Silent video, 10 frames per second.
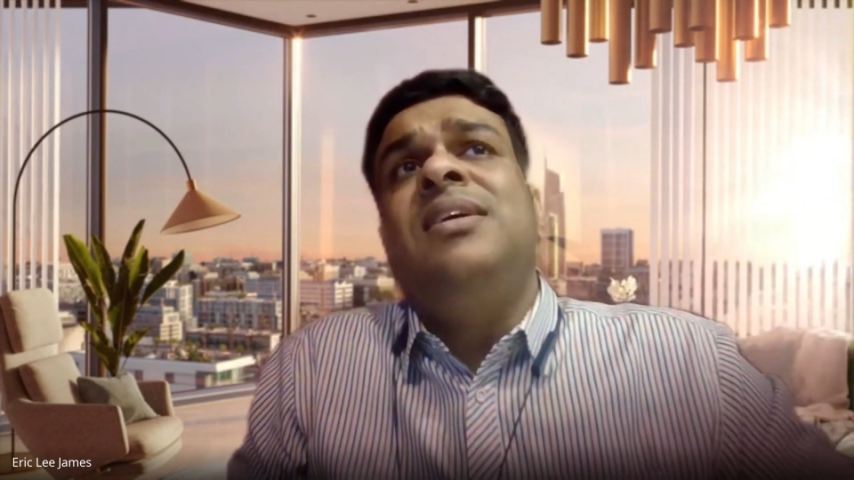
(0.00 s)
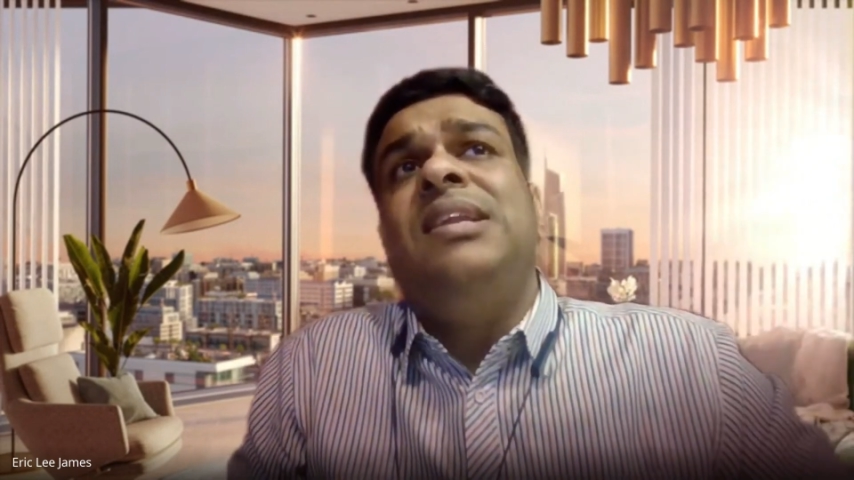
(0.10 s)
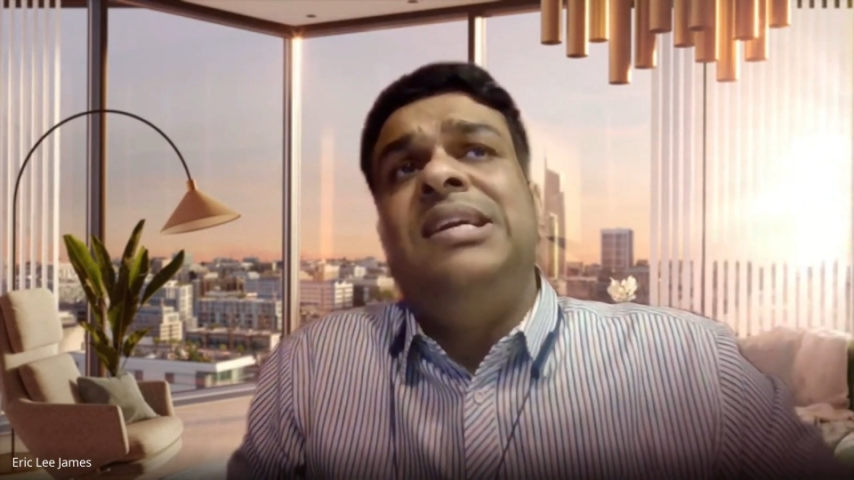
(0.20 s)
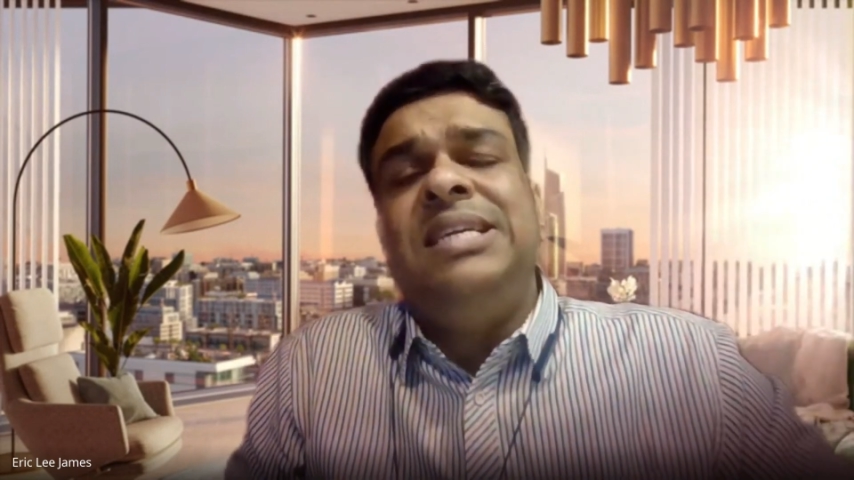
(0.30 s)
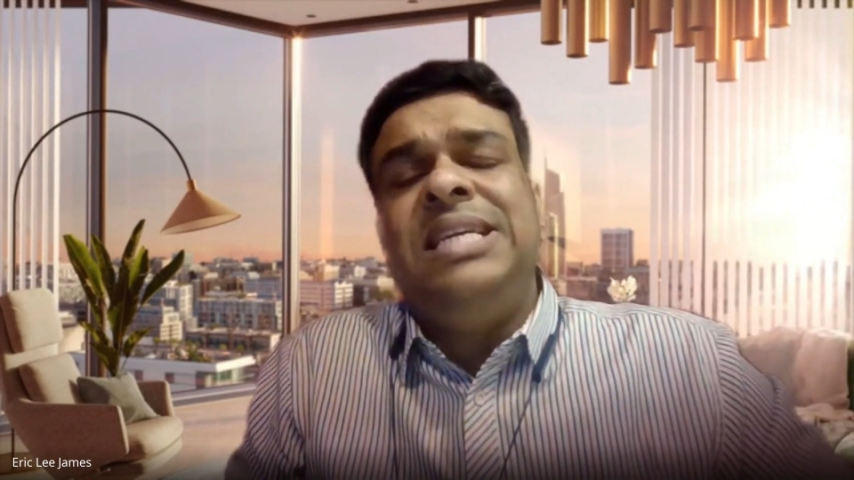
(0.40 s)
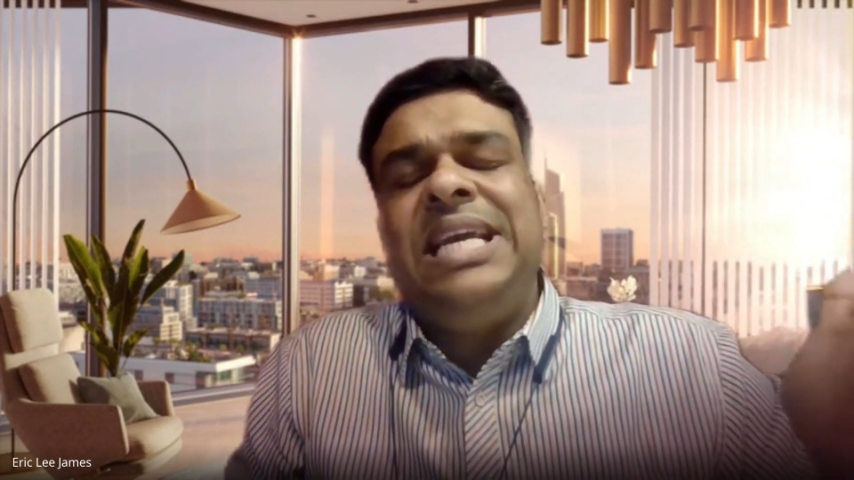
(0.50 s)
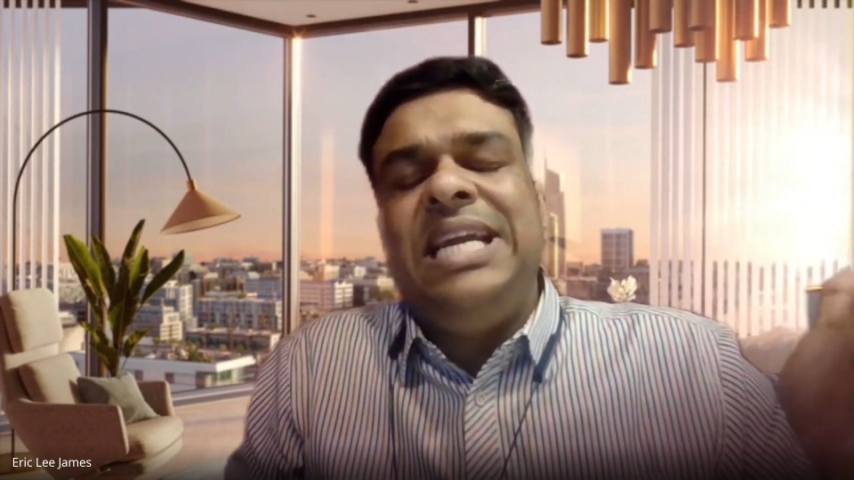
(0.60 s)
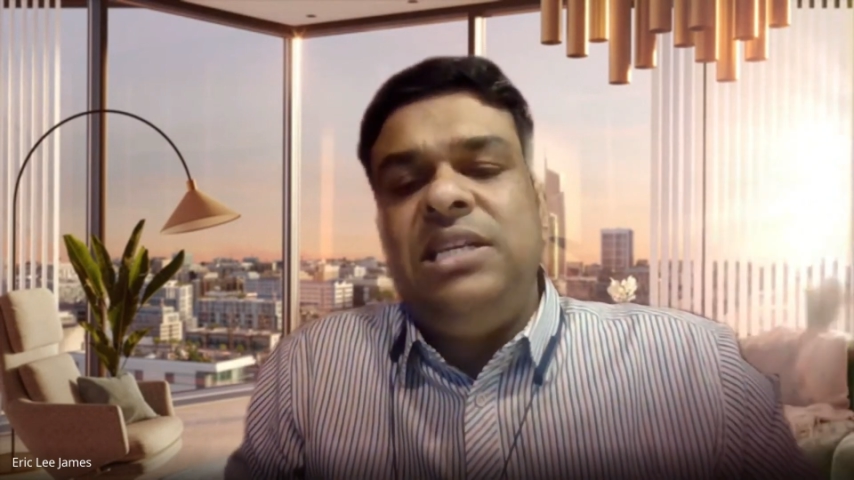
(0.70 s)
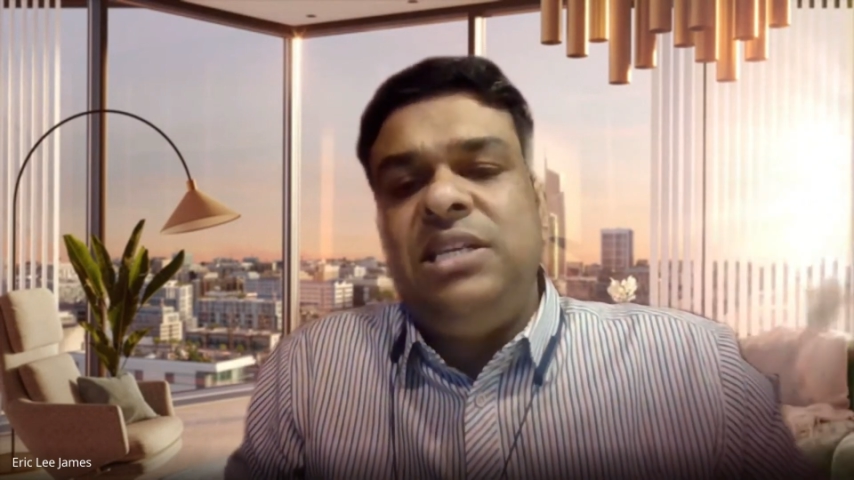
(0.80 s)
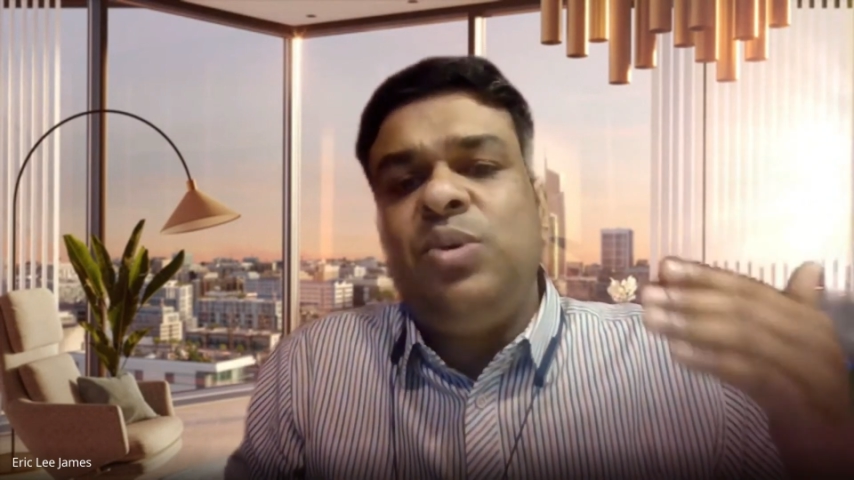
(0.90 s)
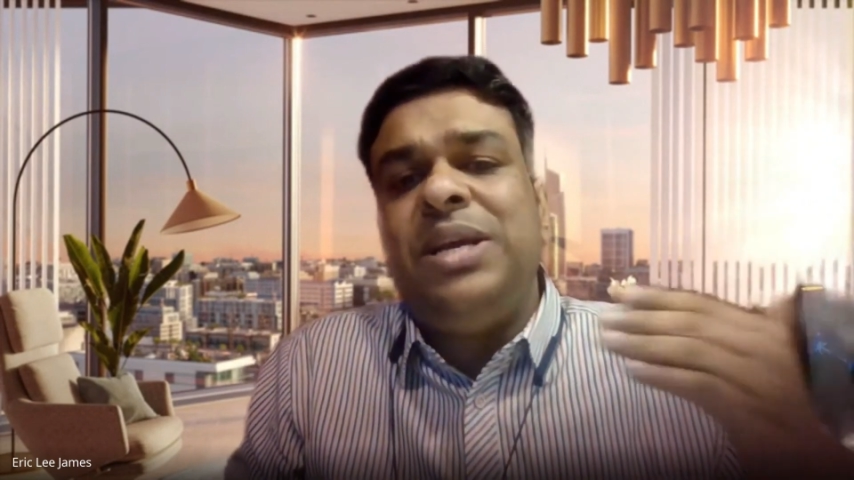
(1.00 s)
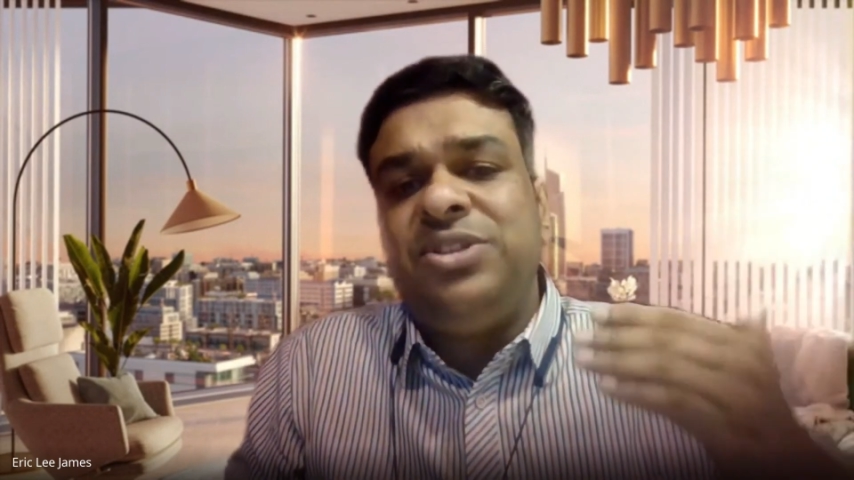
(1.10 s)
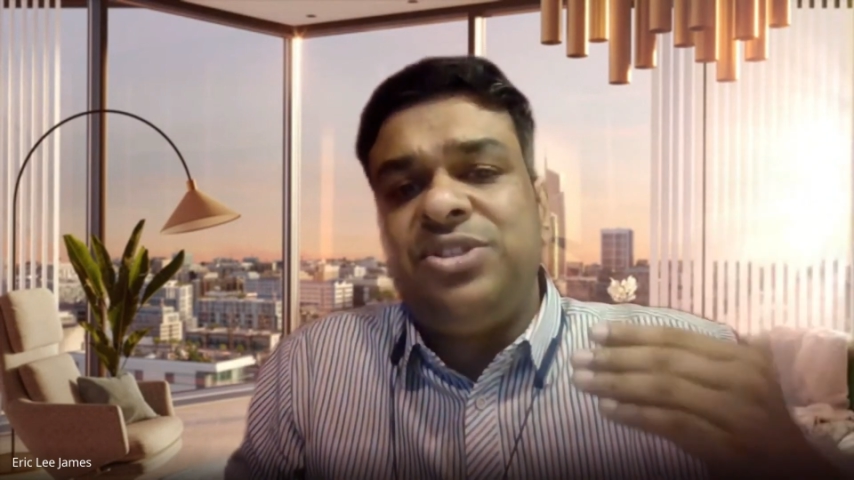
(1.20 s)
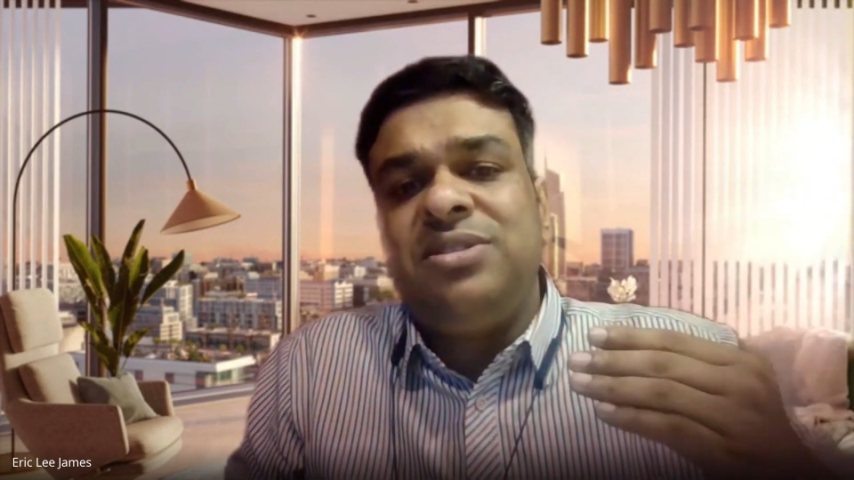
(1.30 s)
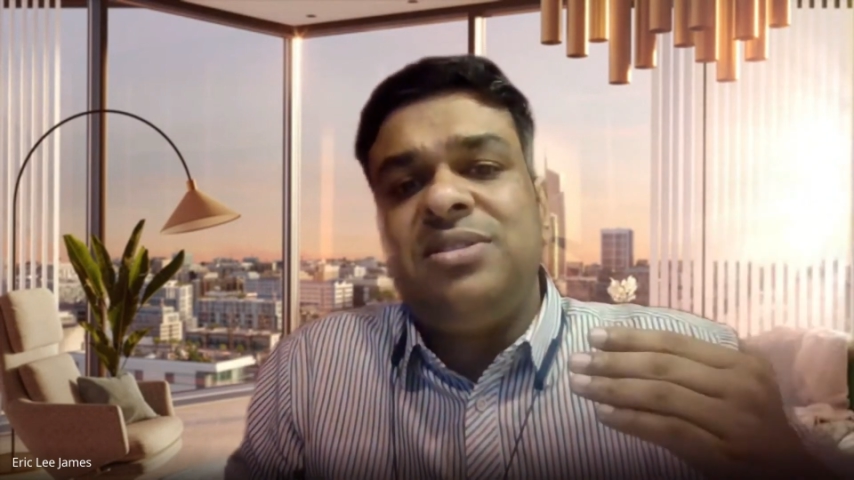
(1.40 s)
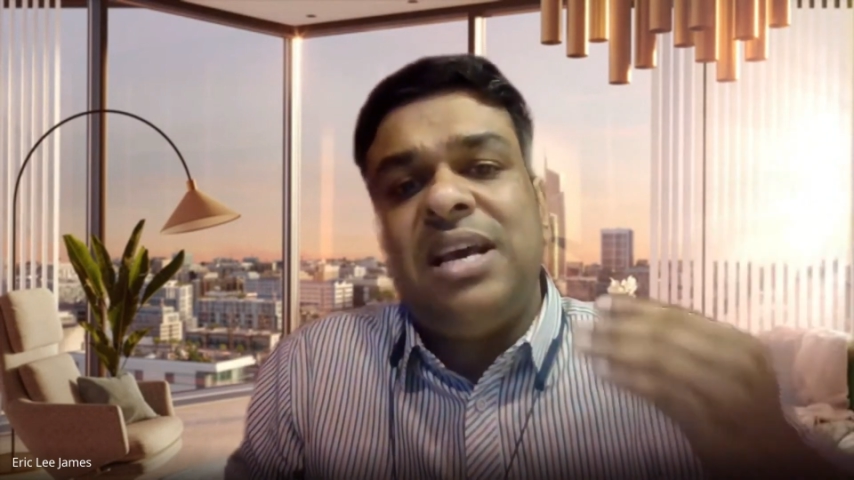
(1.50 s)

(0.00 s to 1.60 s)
learning interventions